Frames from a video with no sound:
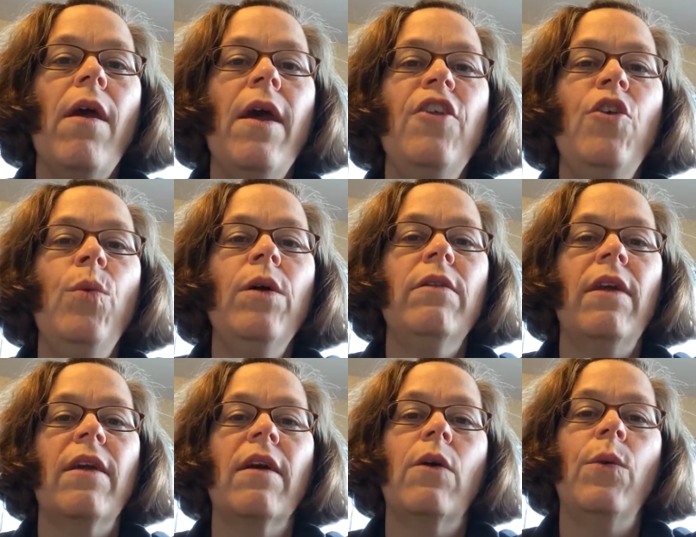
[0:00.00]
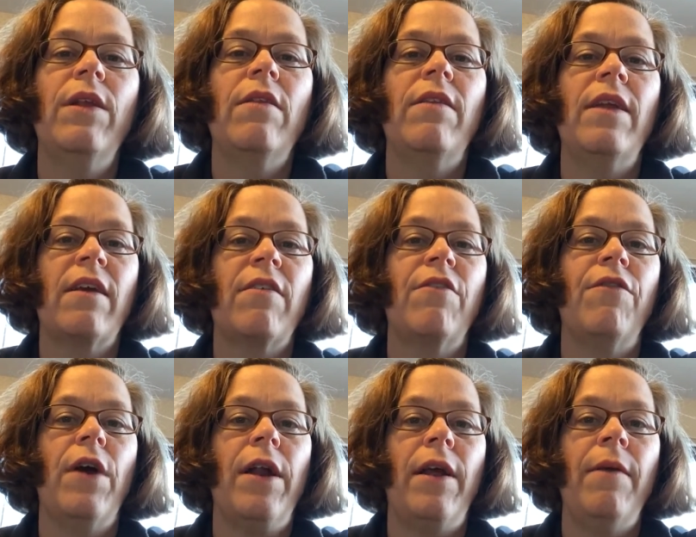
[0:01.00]
and you will take a quiz next
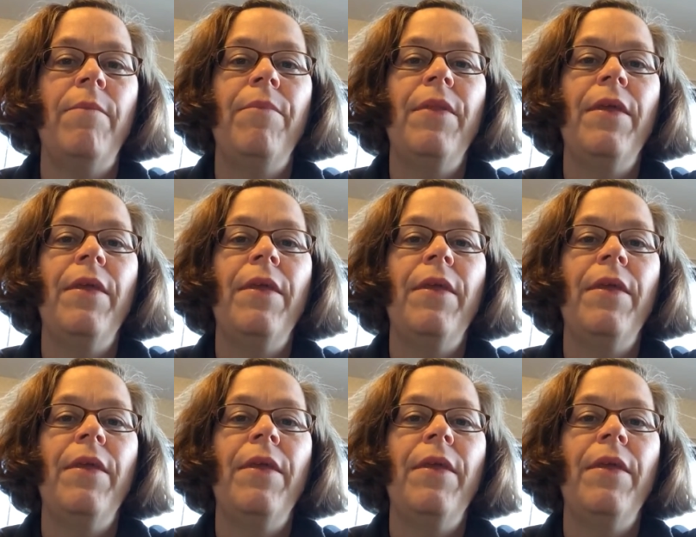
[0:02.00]
Friday.